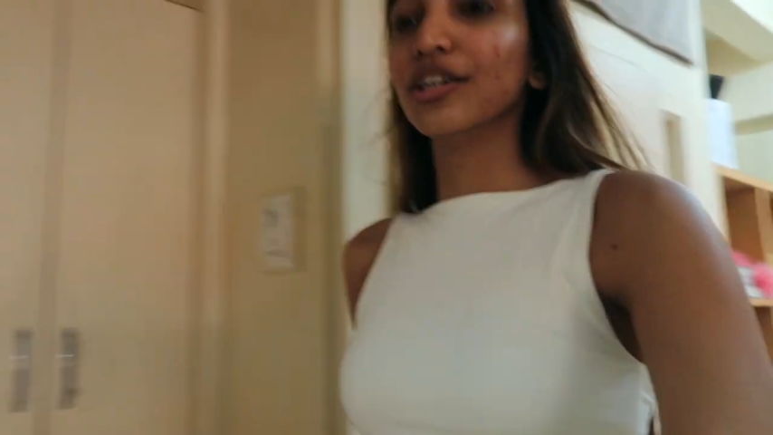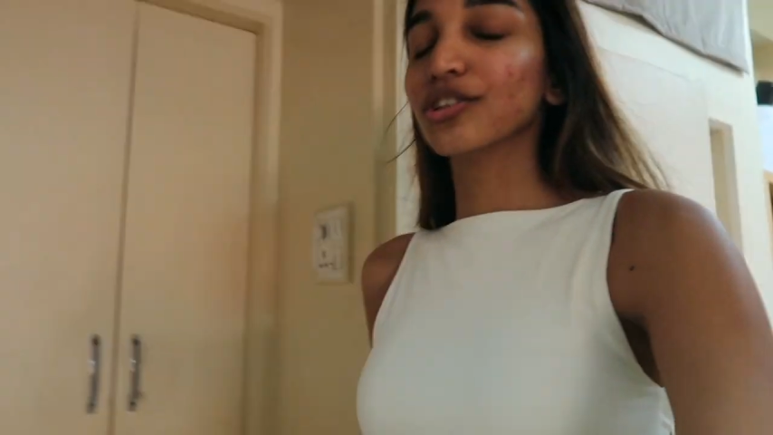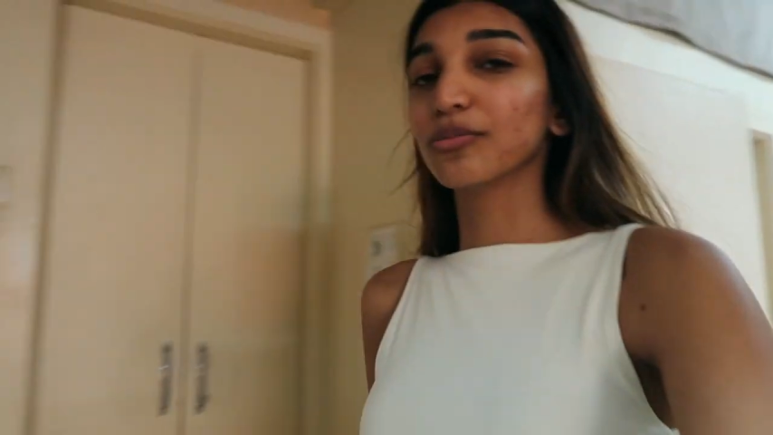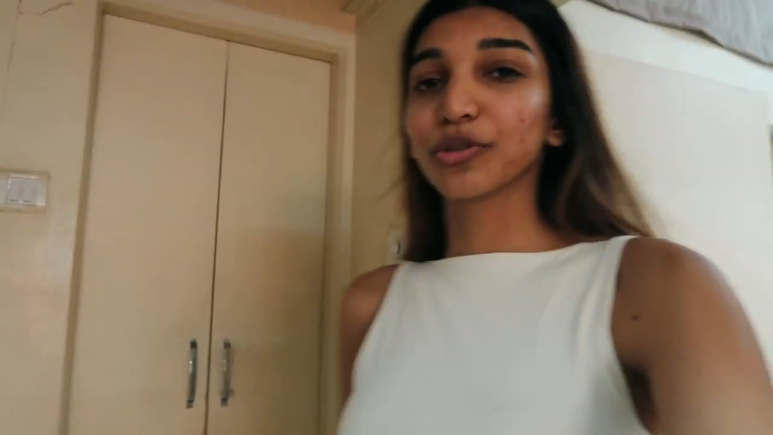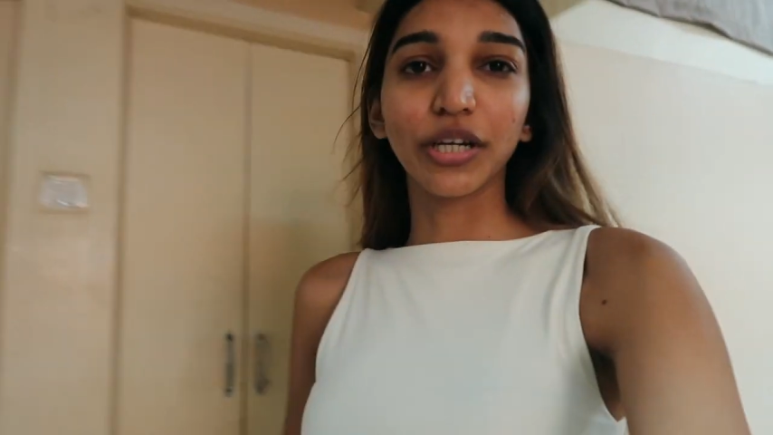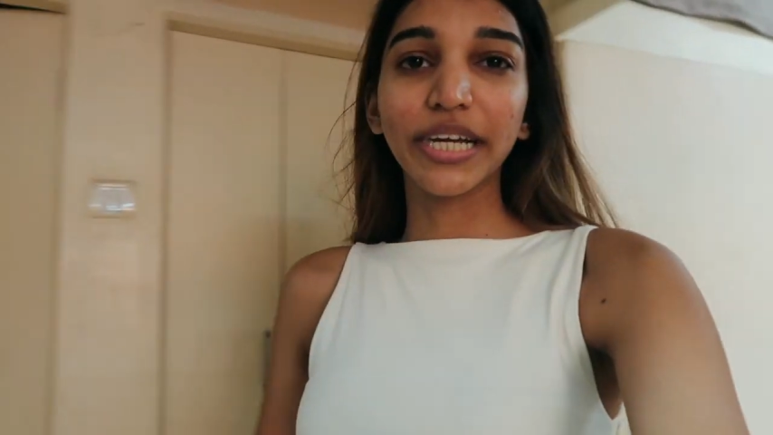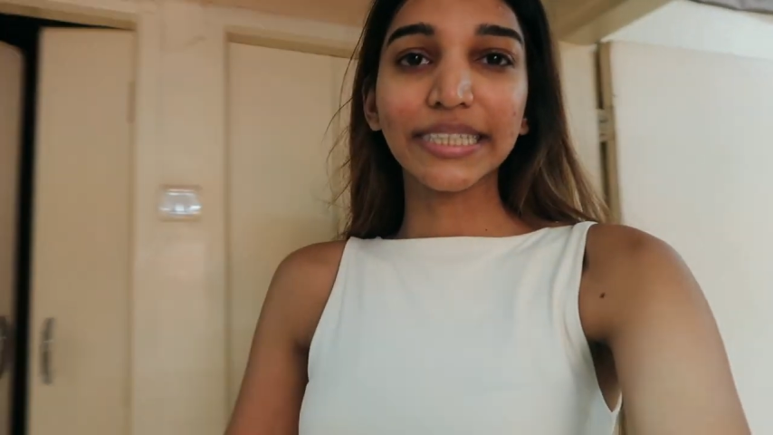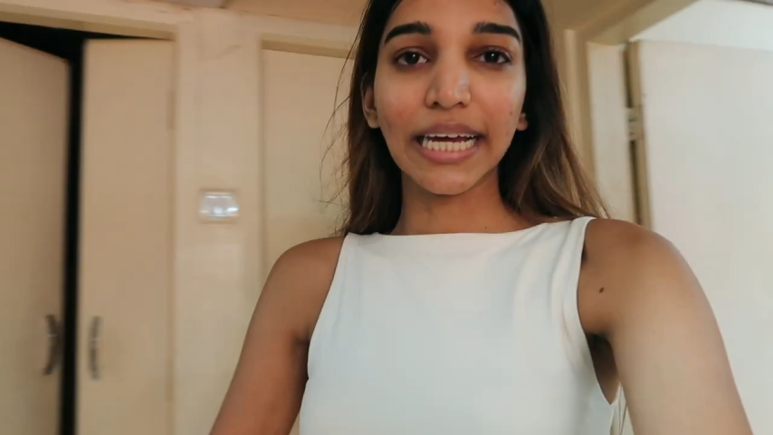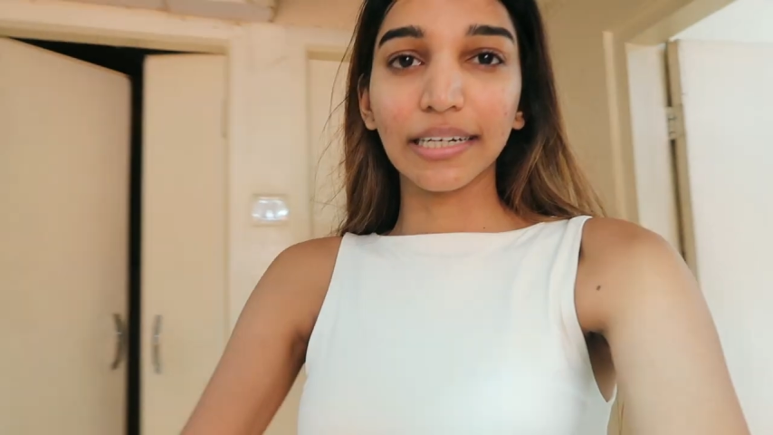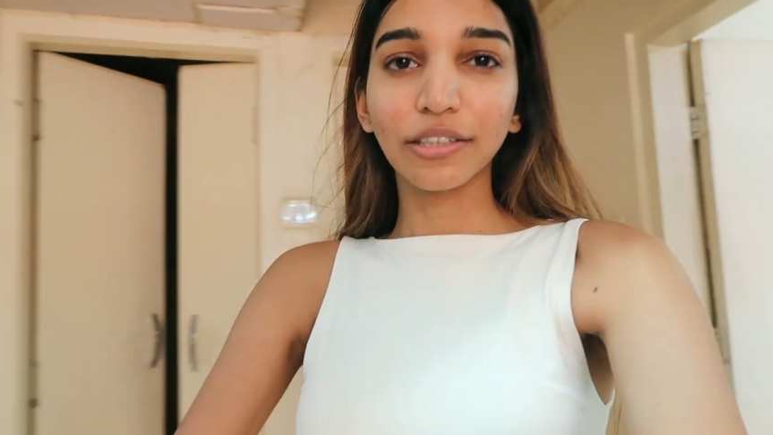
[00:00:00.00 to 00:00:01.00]
So I'm really
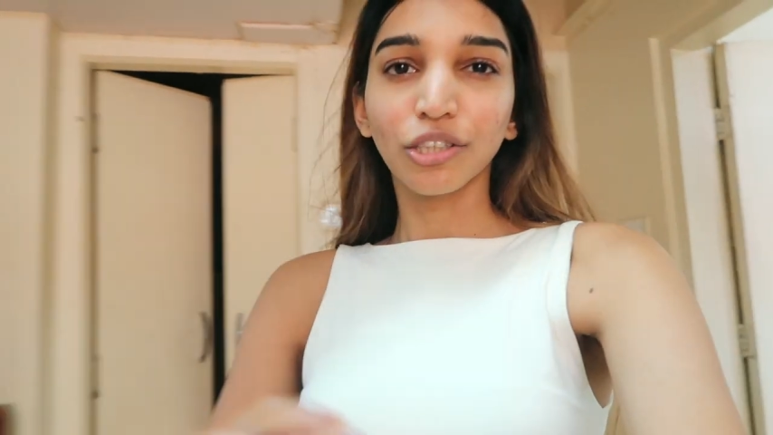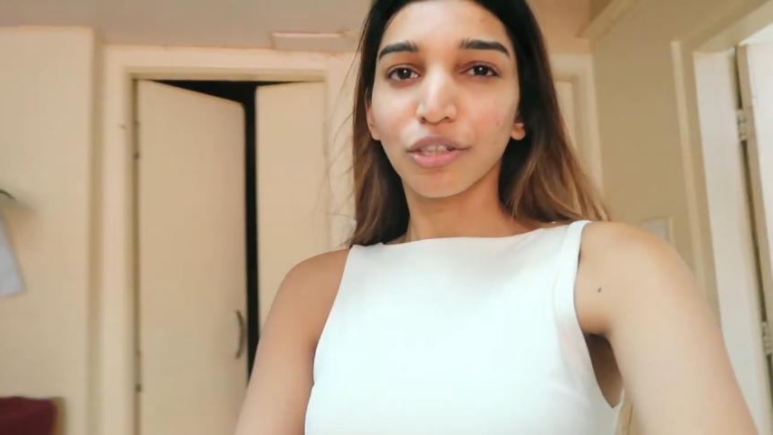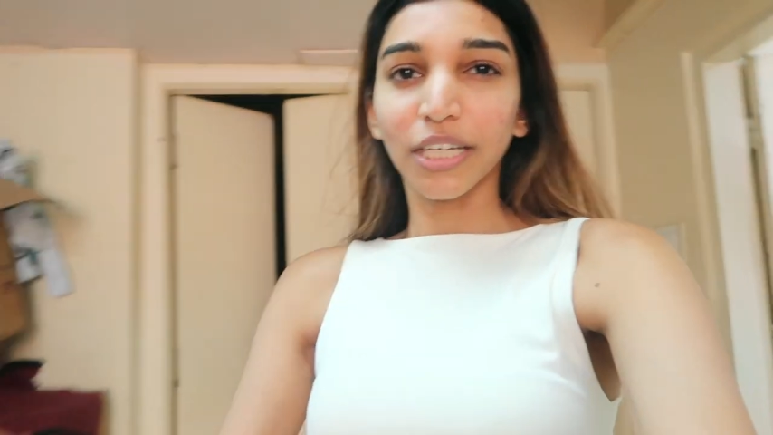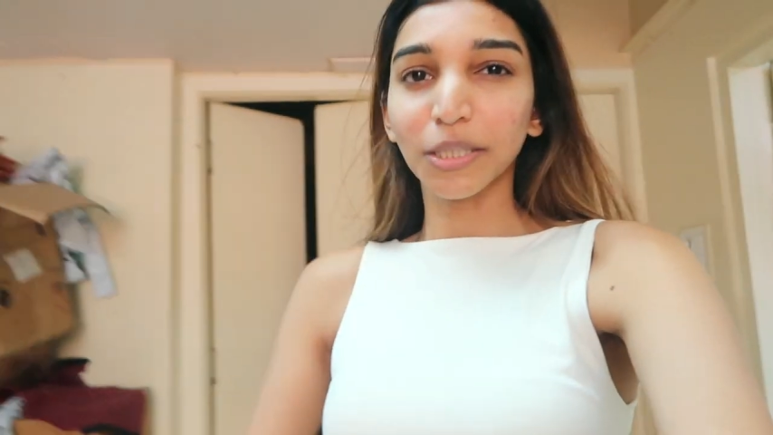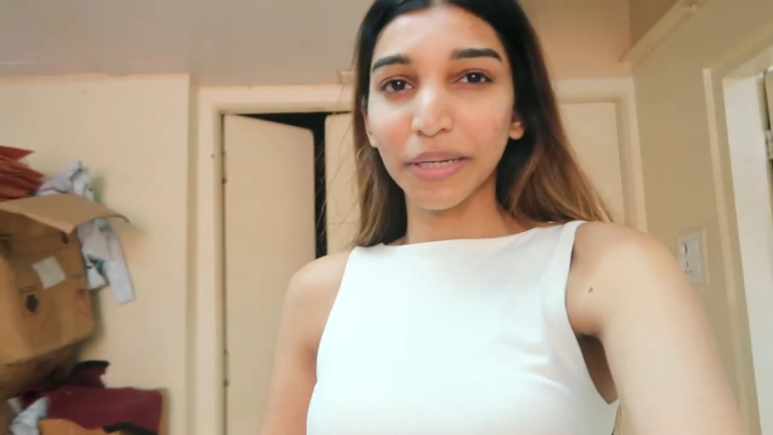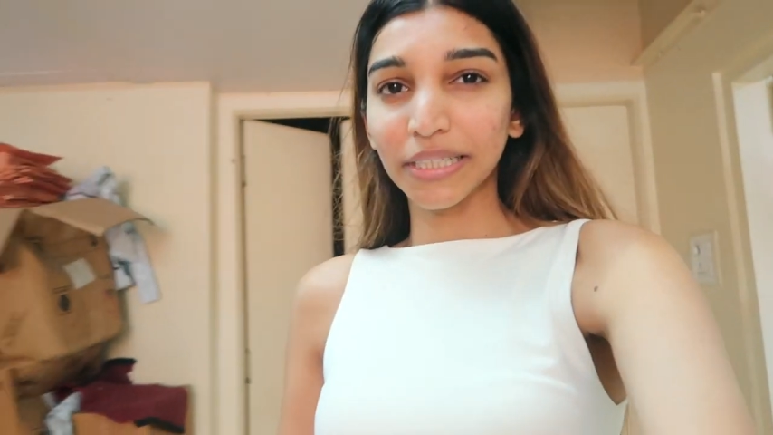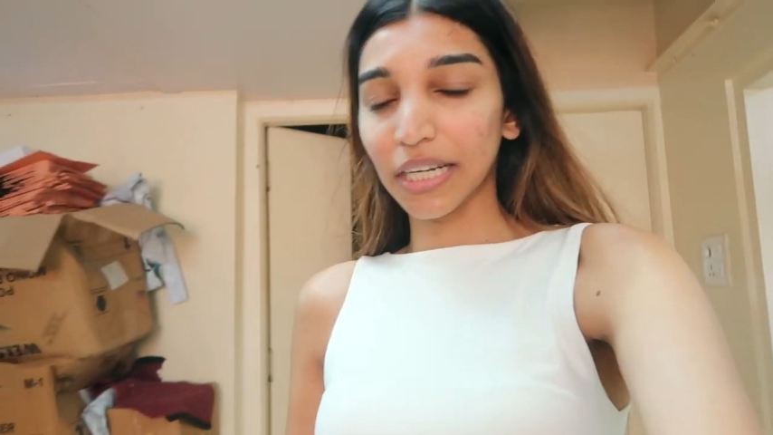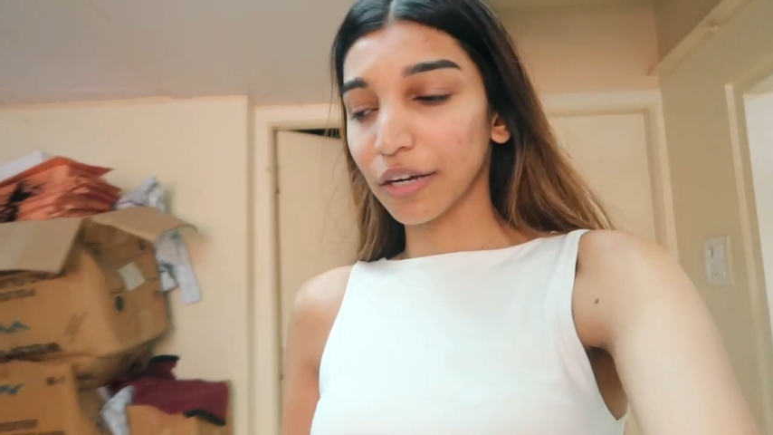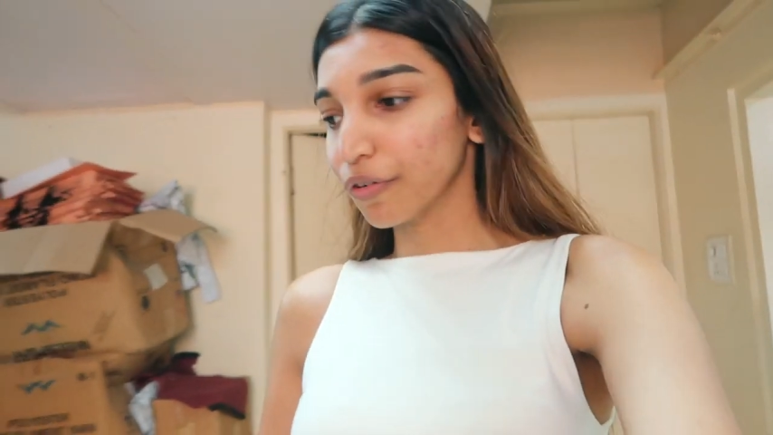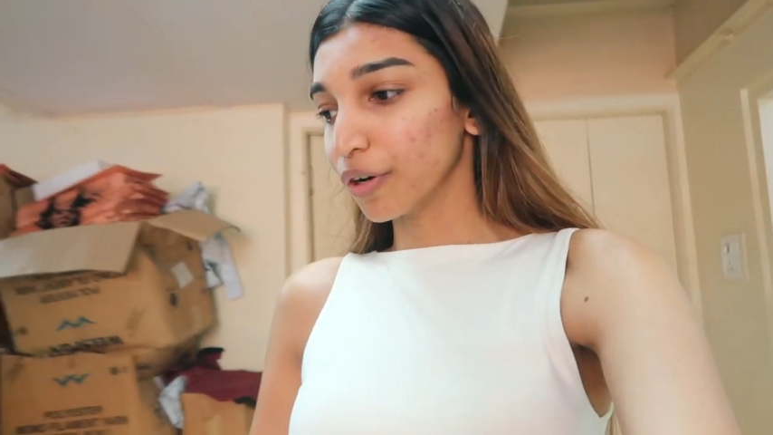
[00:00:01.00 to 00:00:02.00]
excited. So today is
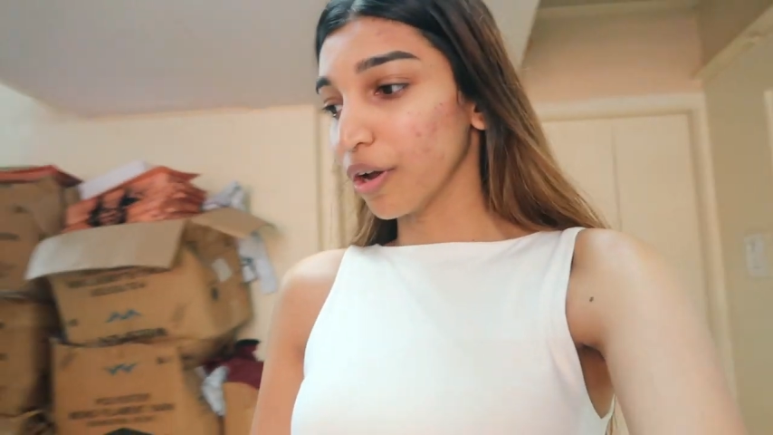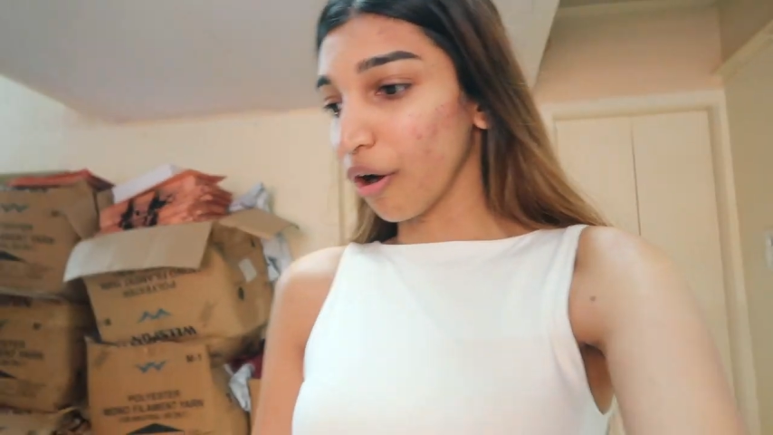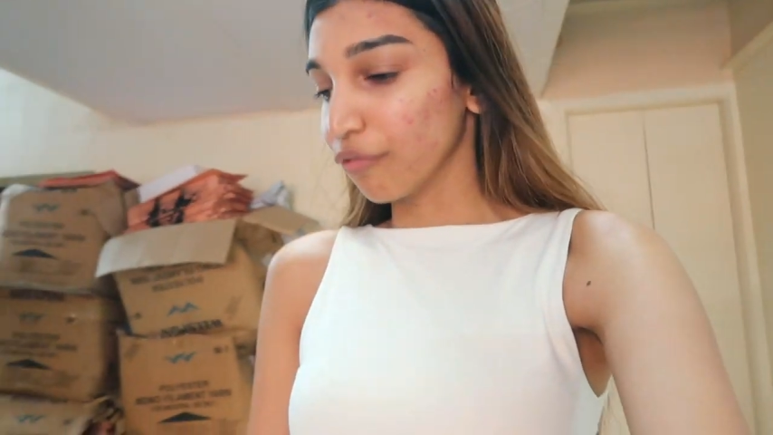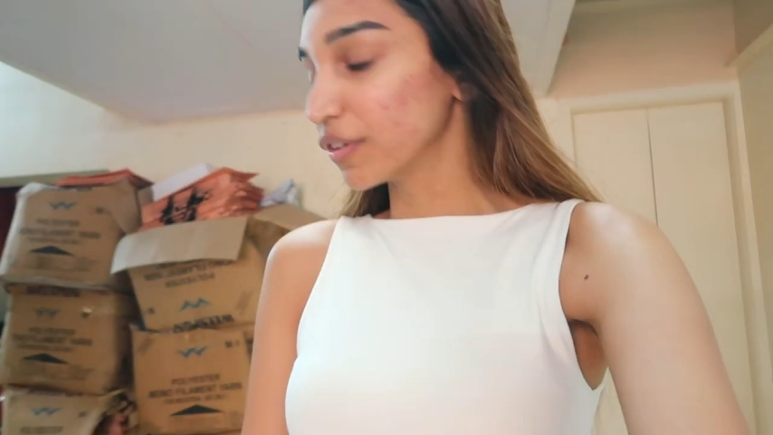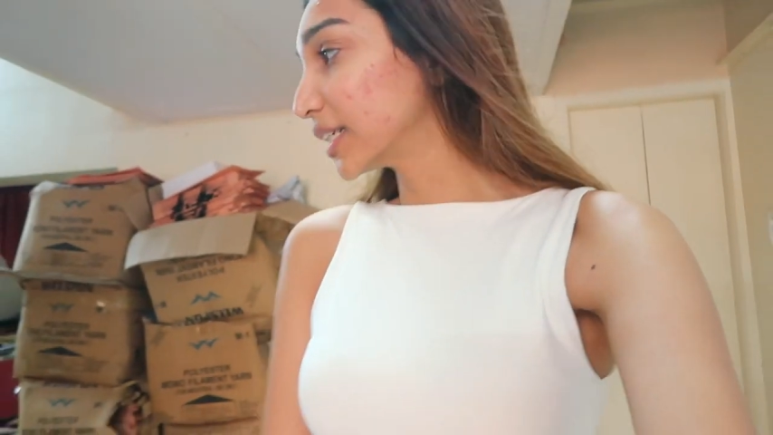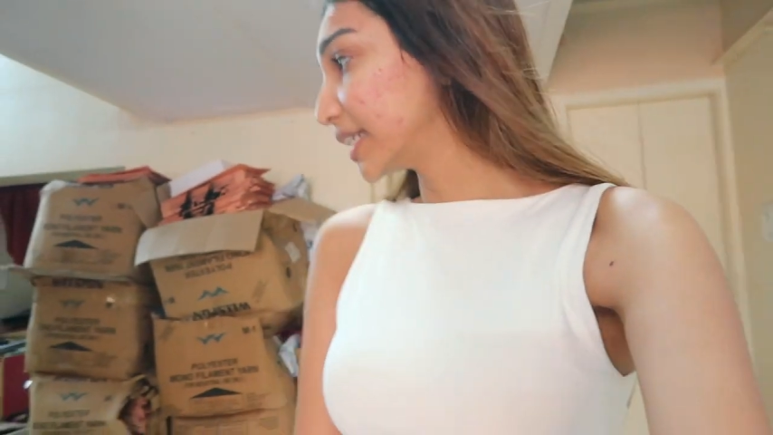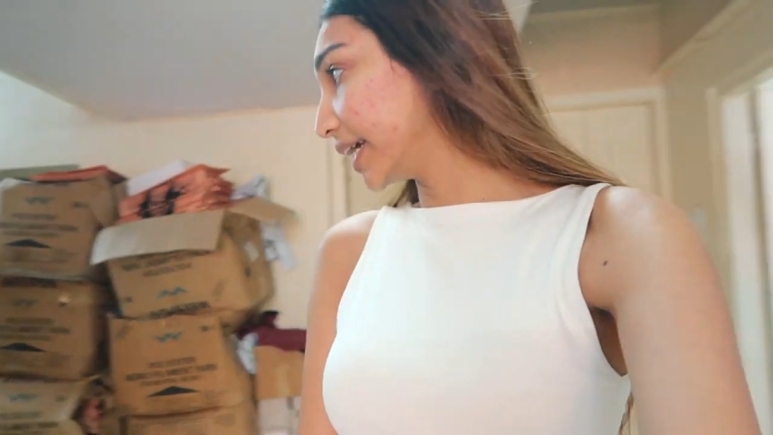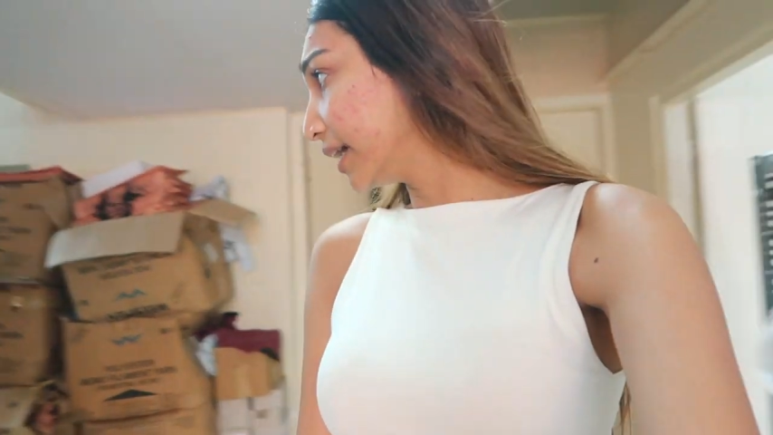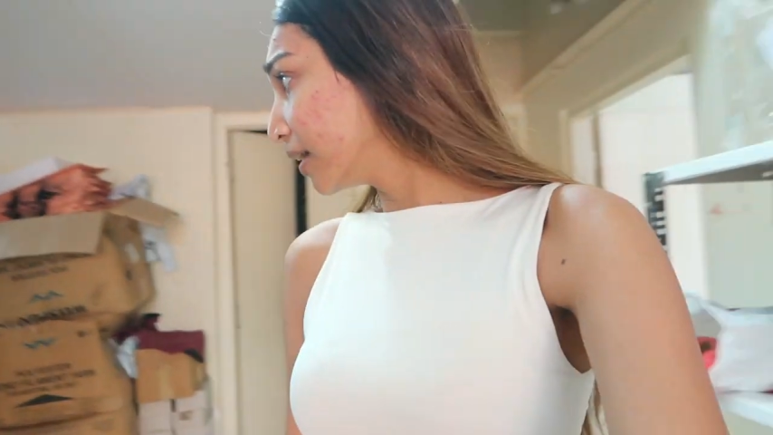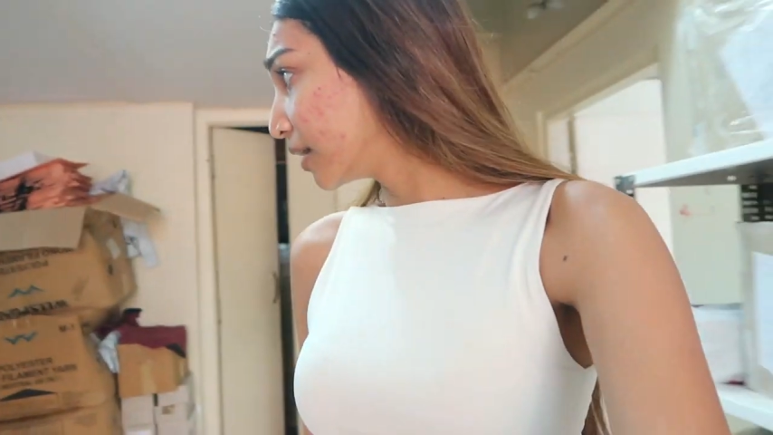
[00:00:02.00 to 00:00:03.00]
basically a full office
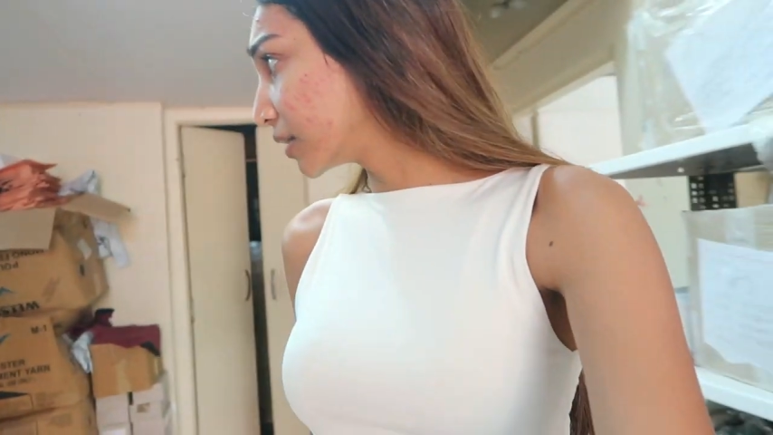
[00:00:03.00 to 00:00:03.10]
day.